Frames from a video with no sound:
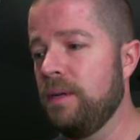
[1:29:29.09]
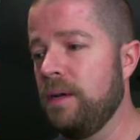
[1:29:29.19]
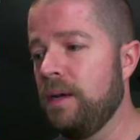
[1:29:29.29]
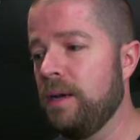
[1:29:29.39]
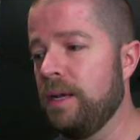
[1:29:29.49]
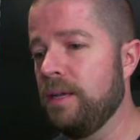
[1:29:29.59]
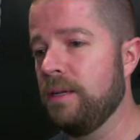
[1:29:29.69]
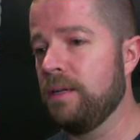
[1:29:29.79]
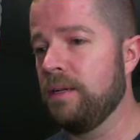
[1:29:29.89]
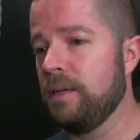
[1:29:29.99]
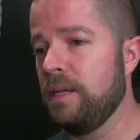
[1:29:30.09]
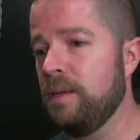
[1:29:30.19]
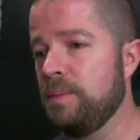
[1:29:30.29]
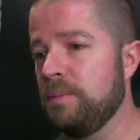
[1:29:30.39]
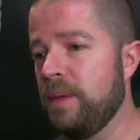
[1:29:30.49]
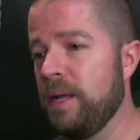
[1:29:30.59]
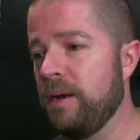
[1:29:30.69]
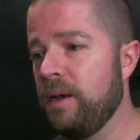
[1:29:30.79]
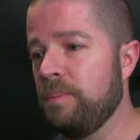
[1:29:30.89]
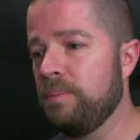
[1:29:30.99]
I can keep some mana
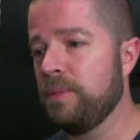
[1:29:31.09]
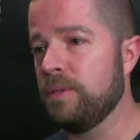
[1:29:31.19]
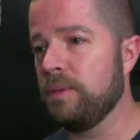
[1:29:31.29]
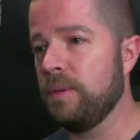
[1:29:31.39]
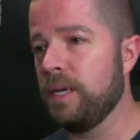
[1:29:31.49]
up, so